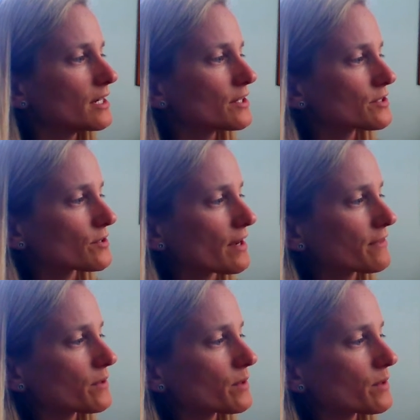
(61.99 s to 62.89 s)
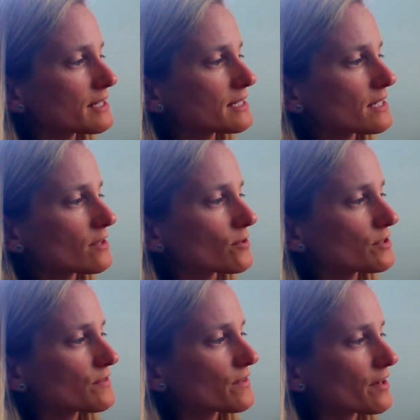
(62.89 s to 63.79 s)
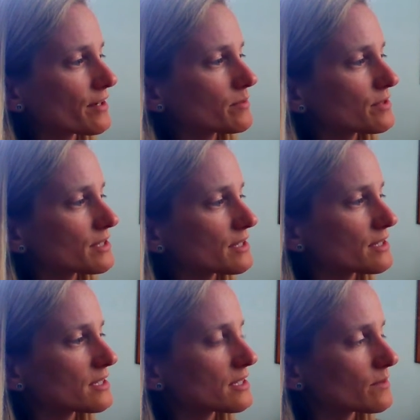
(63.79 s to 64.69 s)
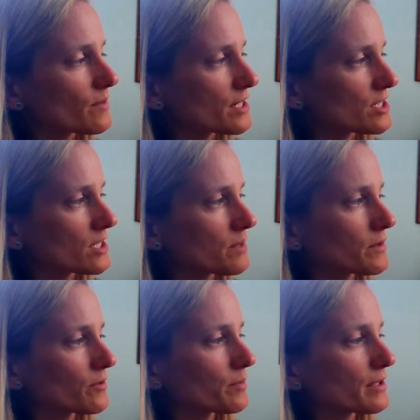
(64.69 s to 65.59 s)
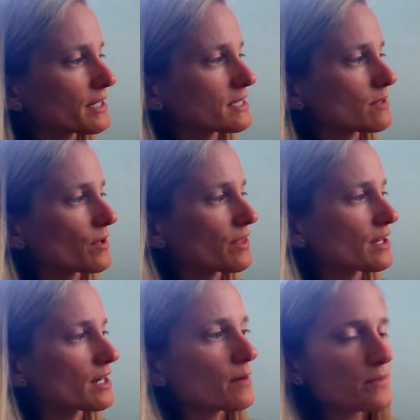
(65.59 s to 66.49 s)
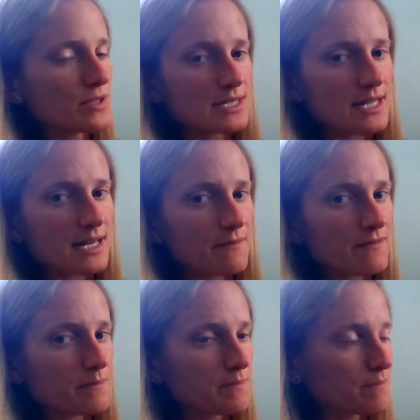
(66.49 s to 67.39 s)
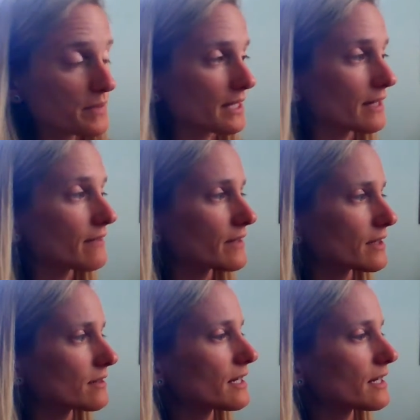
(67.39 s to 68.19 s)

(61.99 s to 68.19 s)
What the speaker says: So everywhere I see those variables in this expression, I'm going to replace them with the numbers that I've been given.